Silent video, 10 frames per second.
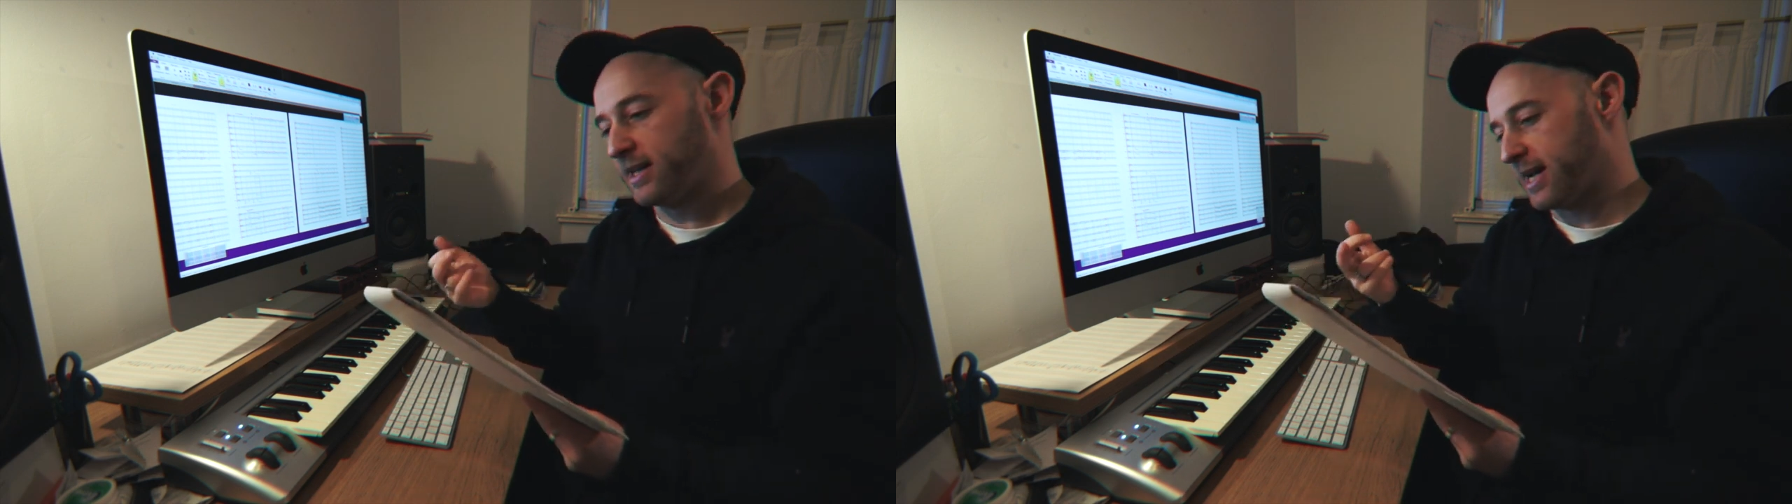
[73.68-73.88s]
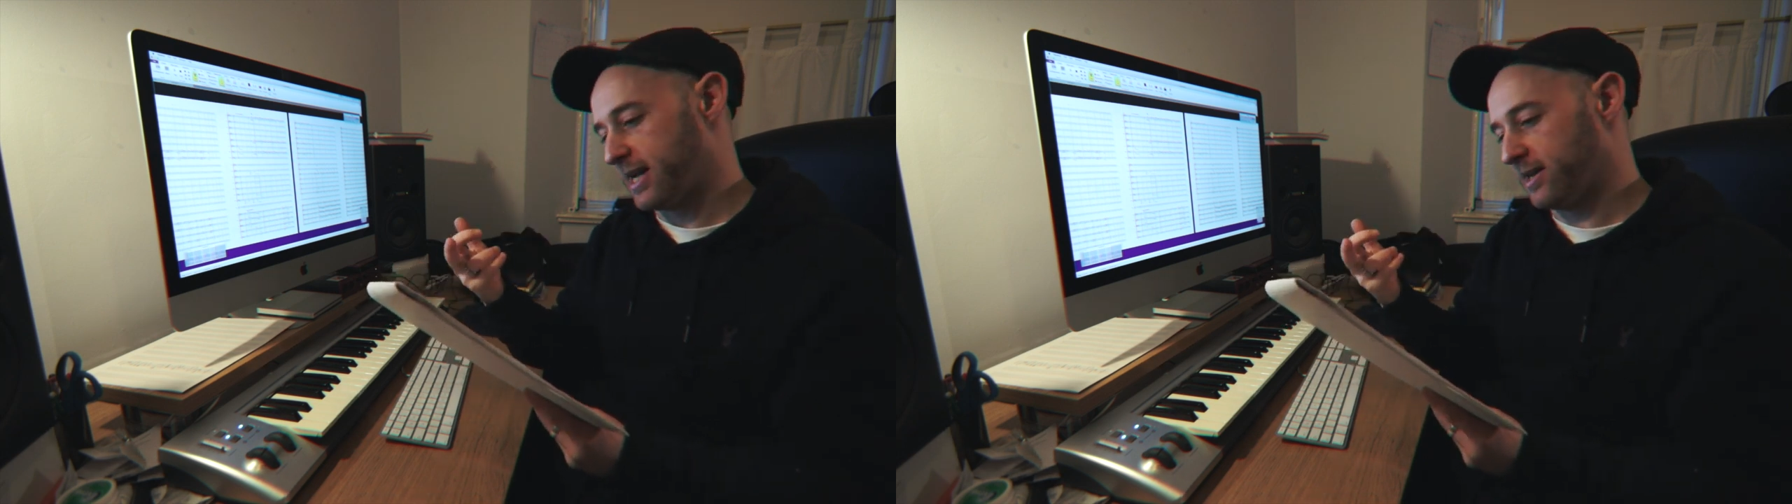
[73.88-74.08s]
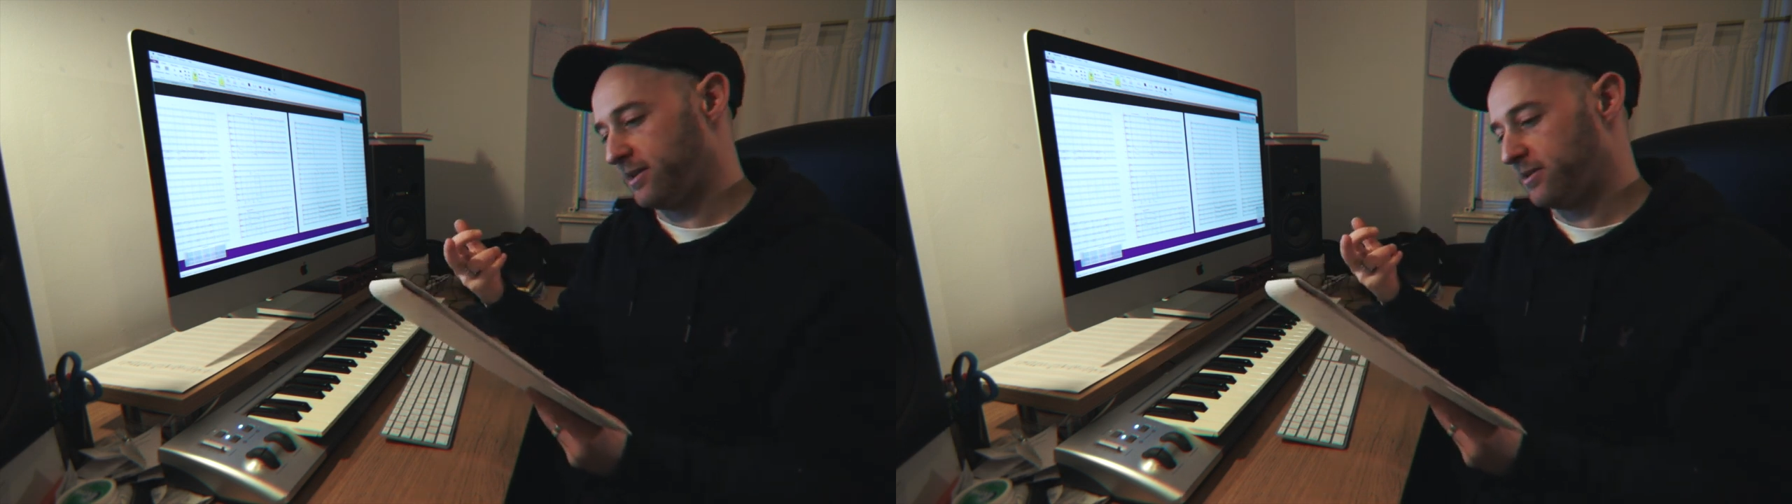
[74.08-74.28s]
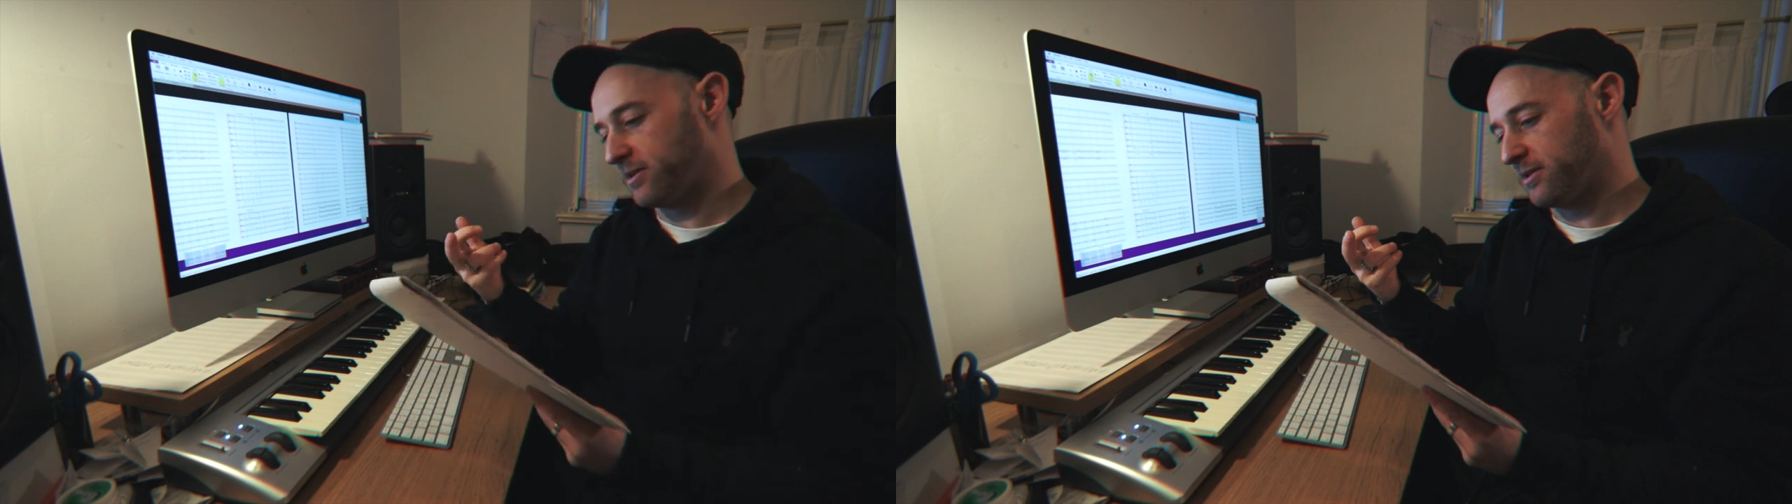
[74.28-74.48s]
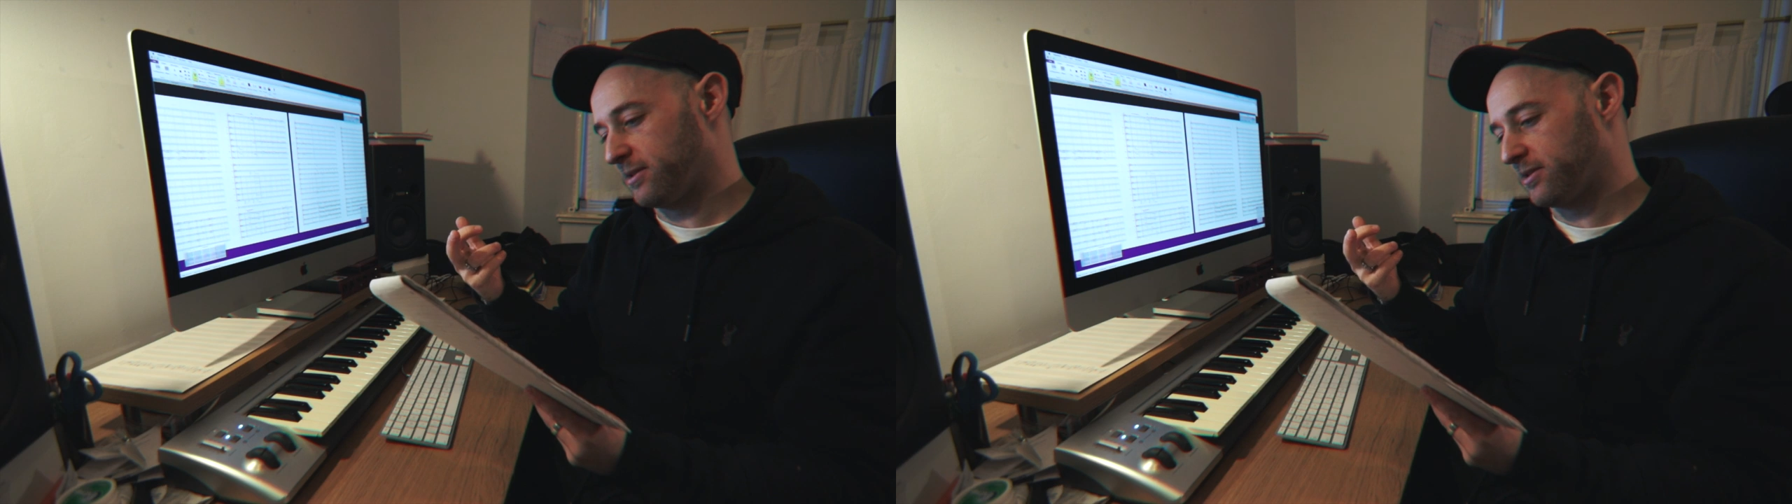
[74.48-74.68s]

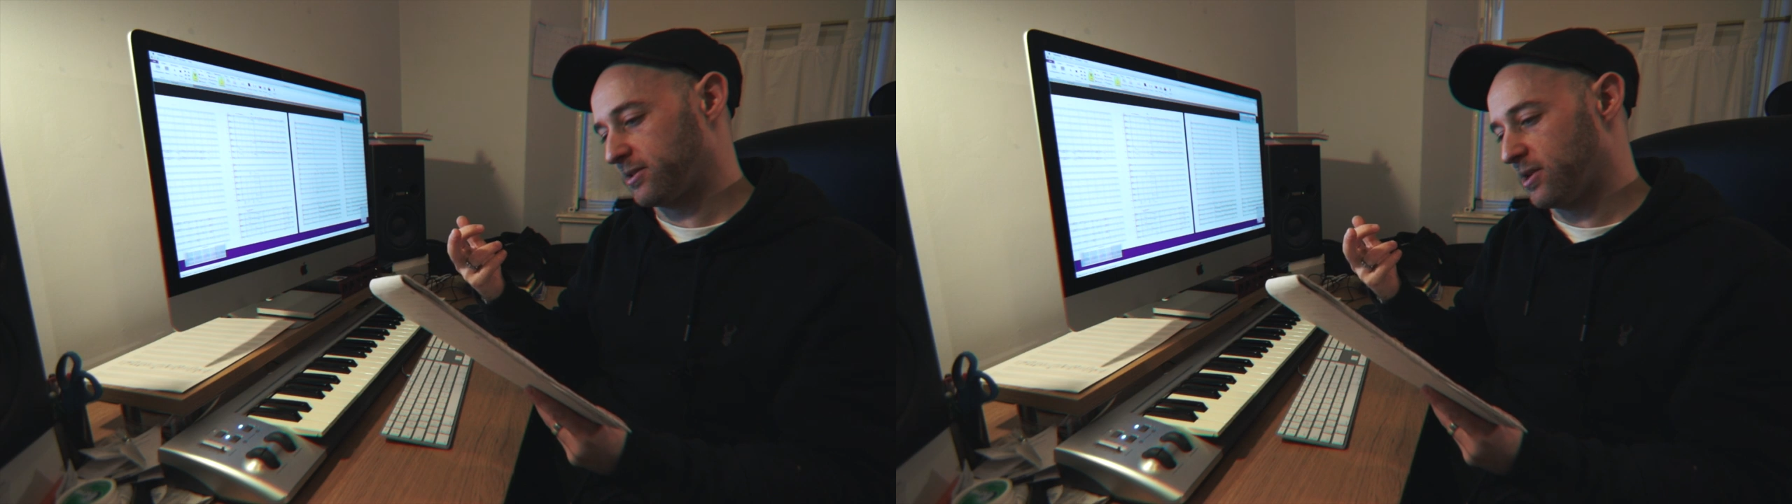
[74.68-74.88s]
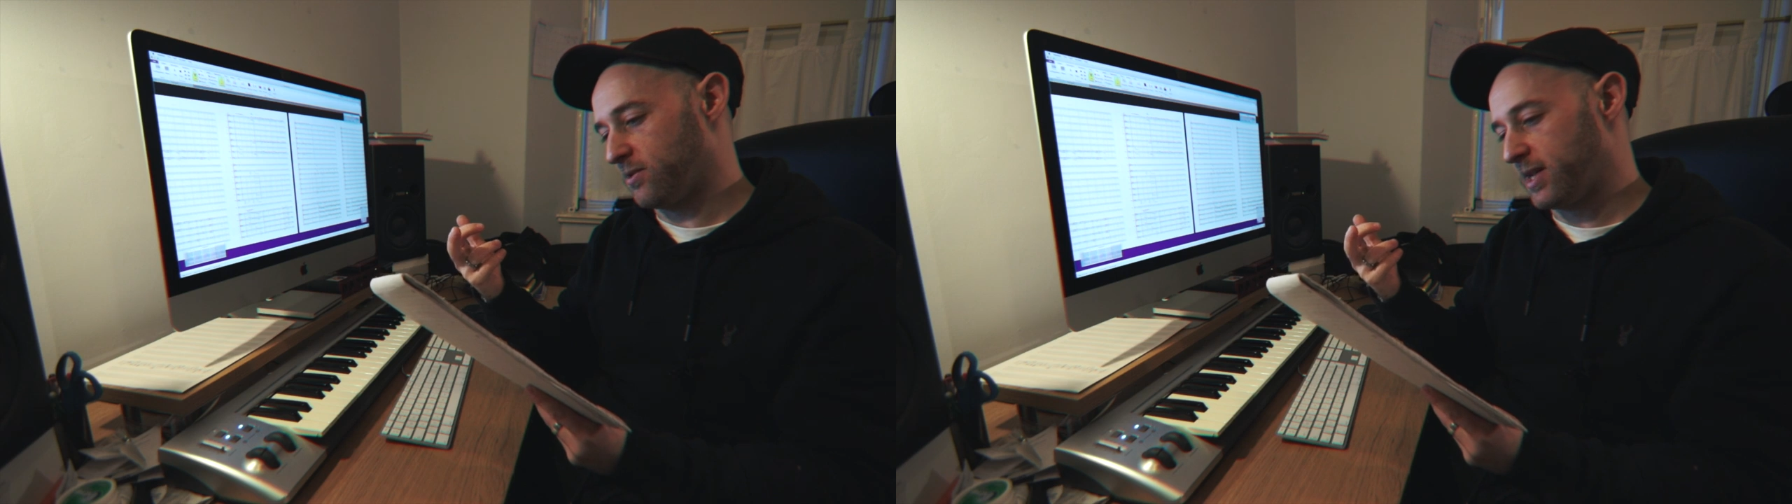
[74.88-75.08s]
and so